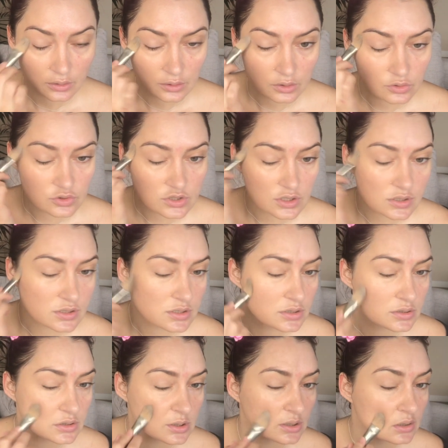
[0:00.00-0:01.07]
you
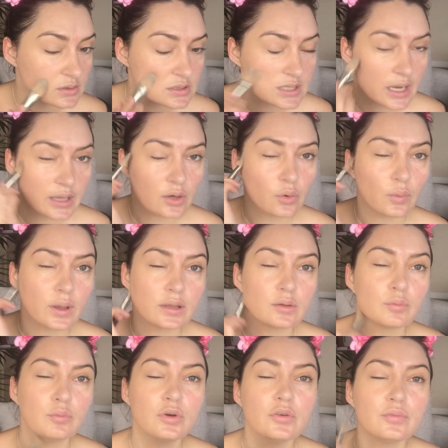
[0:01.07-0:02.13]
just take away the
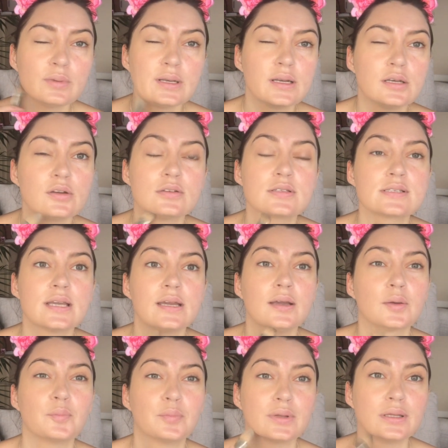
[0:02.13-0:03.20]
movement in your skin
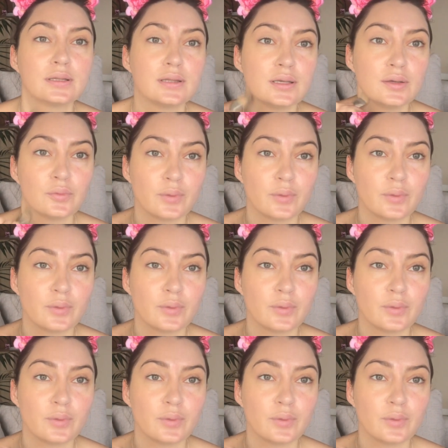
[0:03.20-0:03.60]
completely,